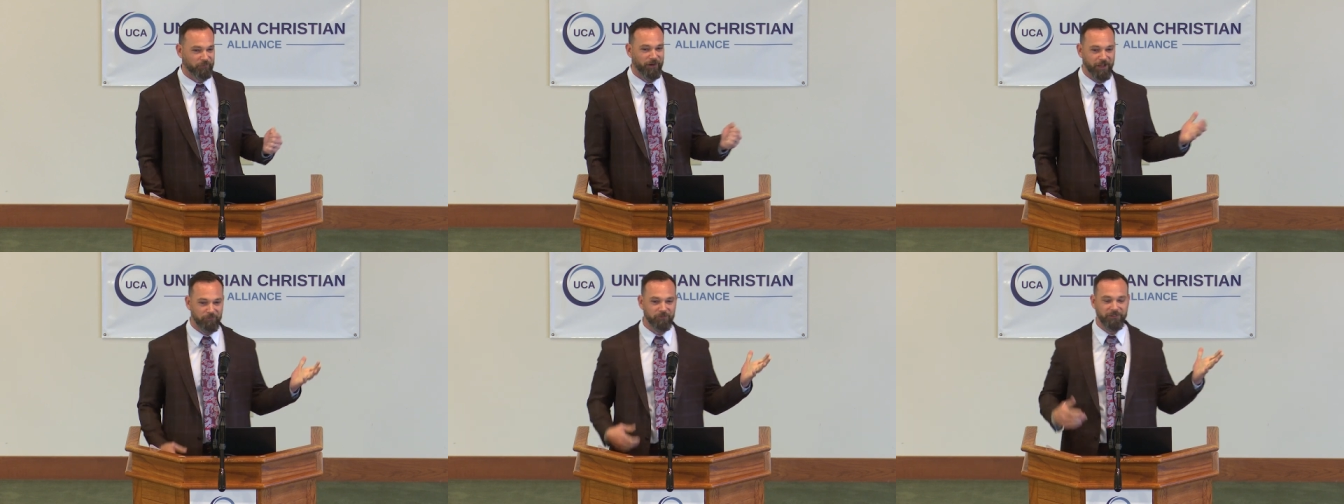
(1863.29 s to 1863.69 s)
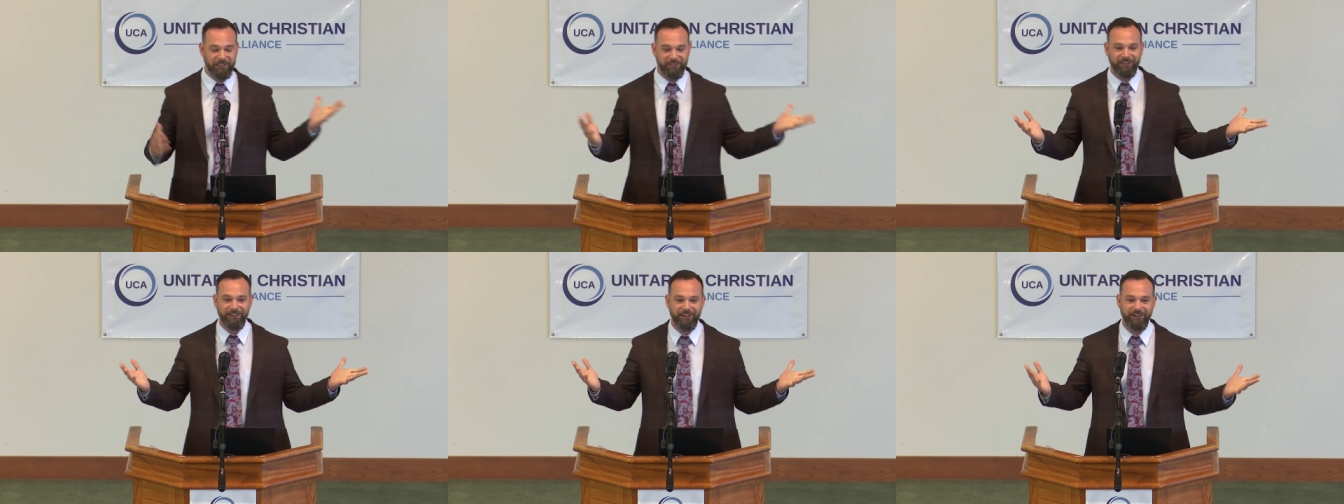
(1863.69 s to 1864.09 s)

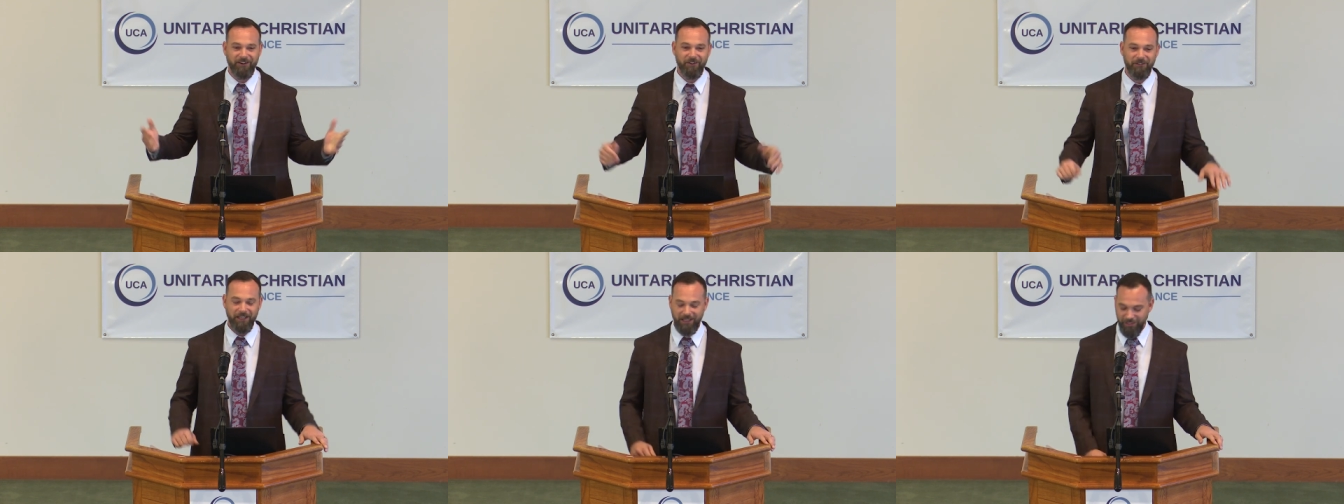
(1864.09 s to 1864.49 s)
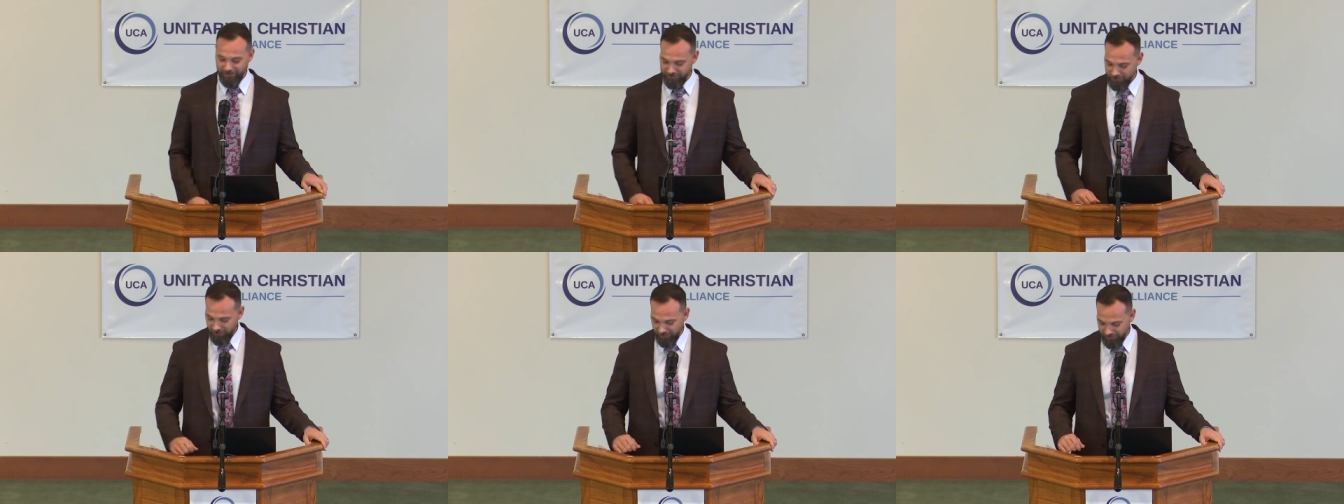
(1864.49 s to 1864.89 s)
probably. You know,
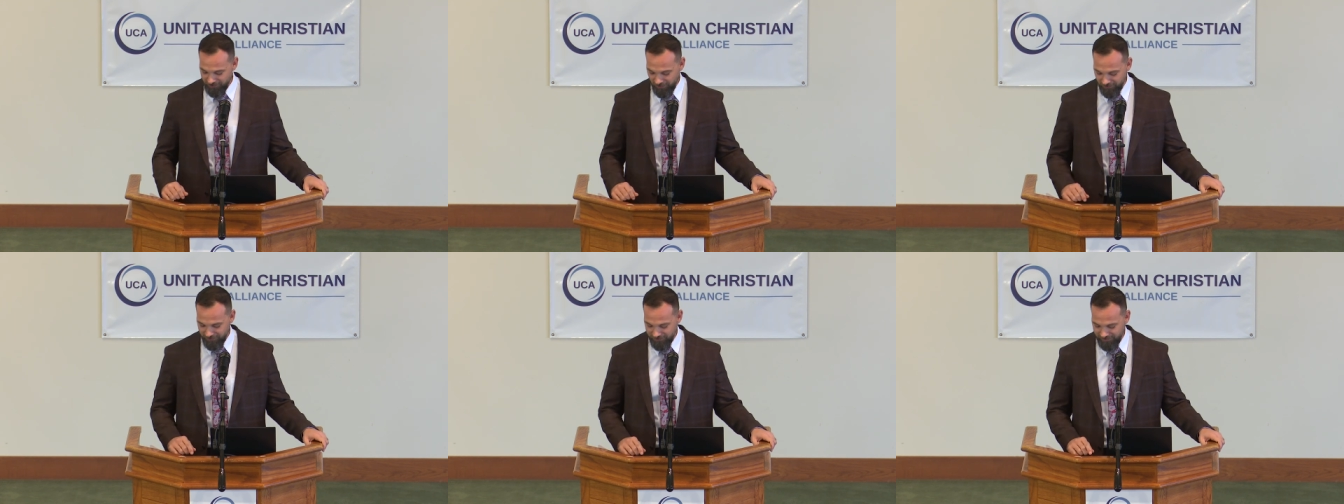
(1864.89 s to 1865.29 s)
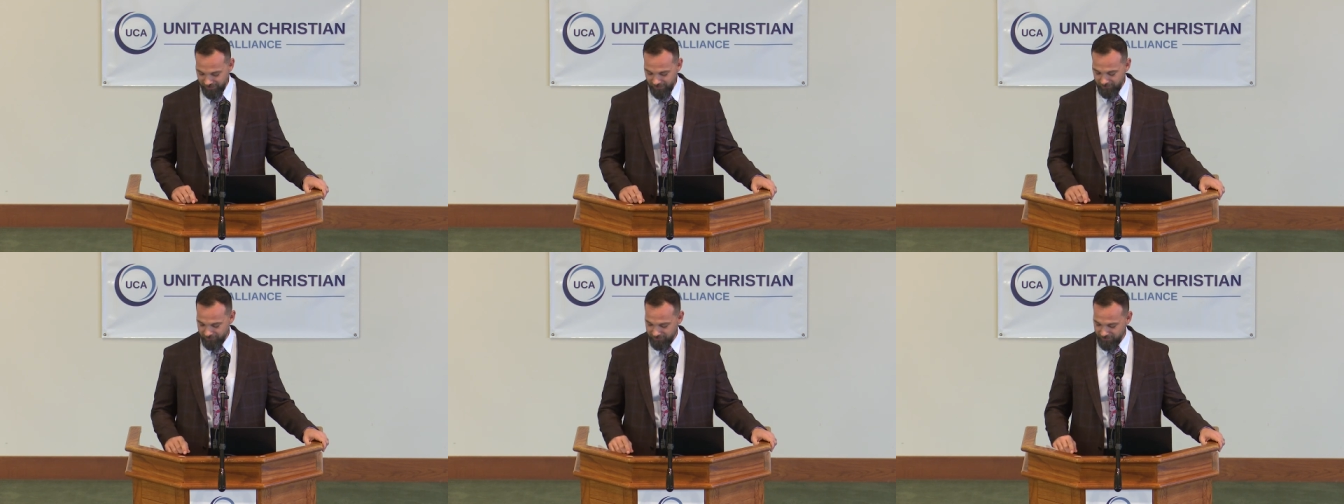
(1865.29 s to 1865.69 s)
it's hard it's hard to
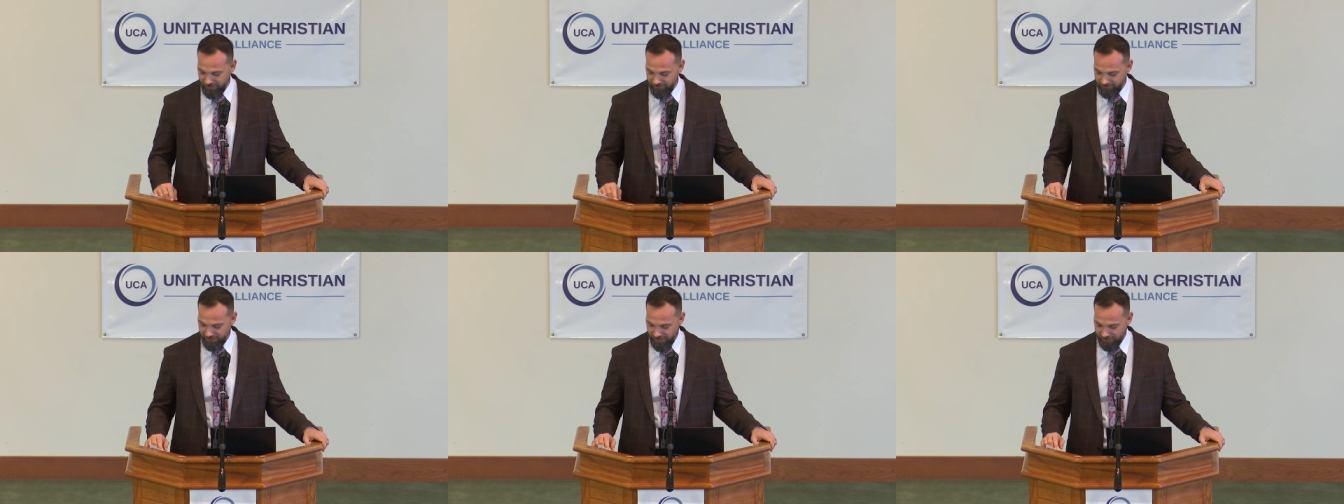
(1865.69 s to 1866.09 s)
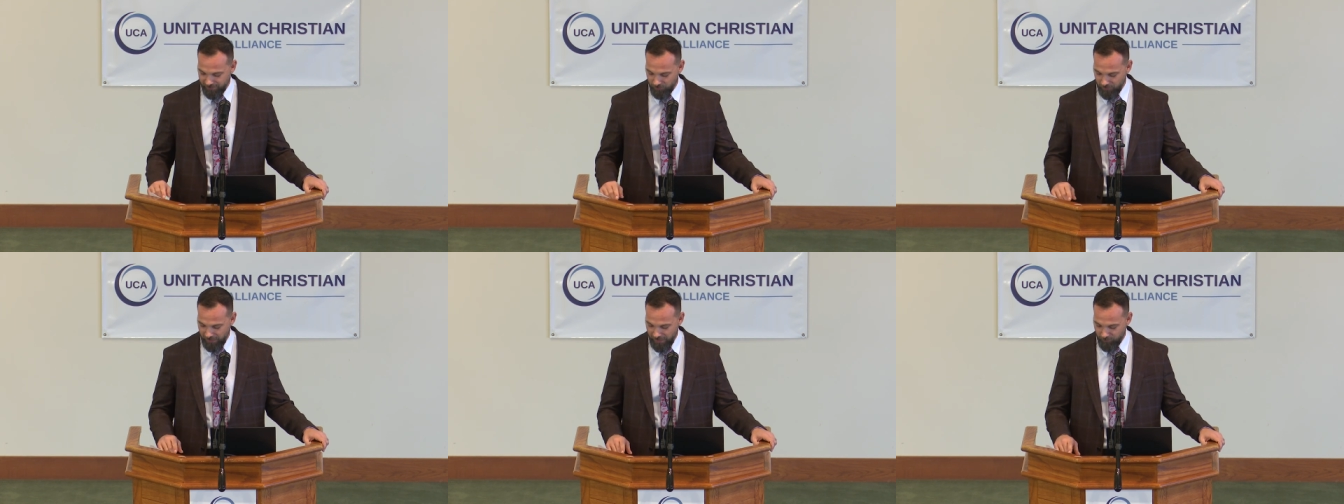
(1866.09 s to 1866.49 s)
say say
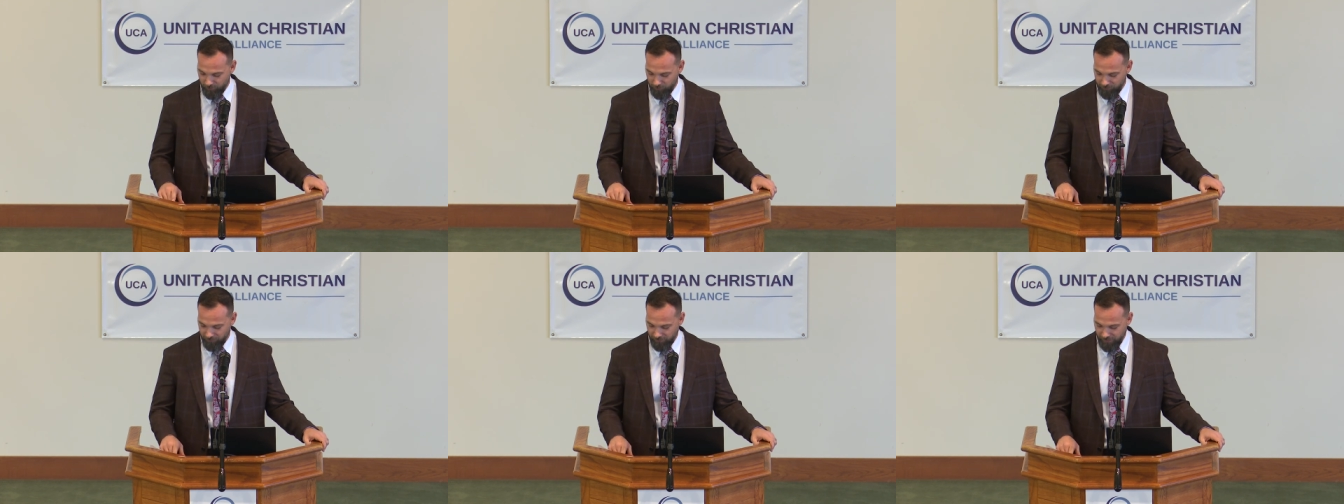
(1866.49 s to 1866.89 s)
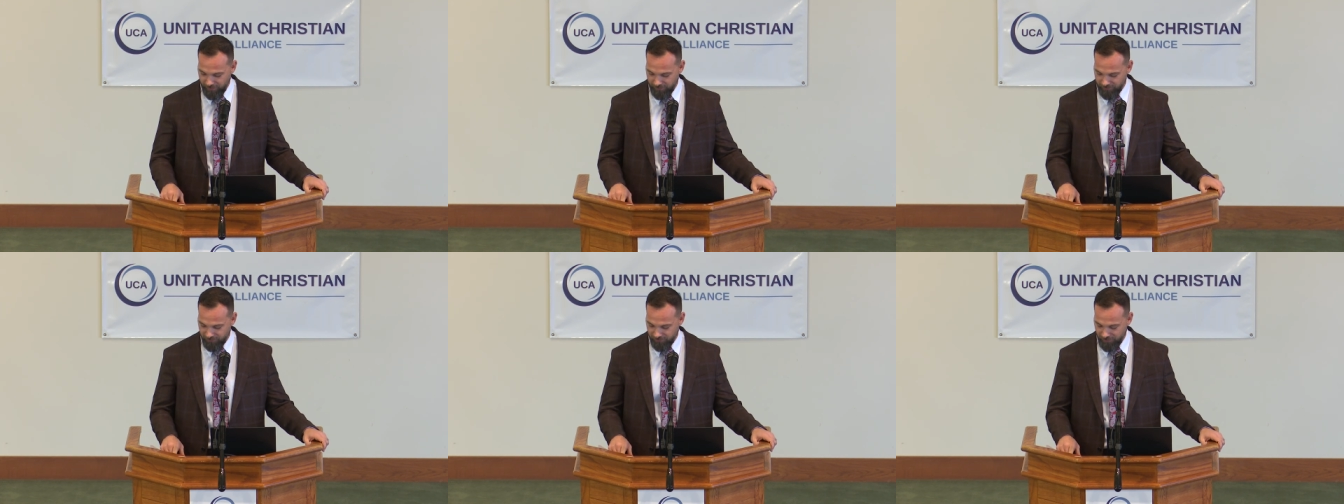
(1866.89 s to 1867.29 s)
exactly what happened with a lot
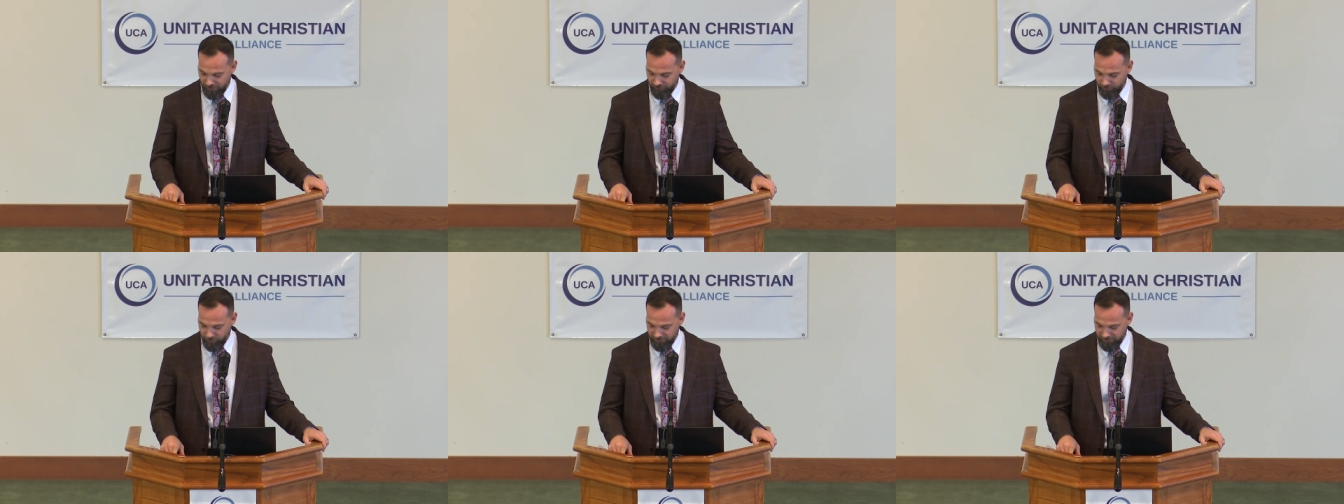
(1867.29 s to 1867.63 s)
of this stuff,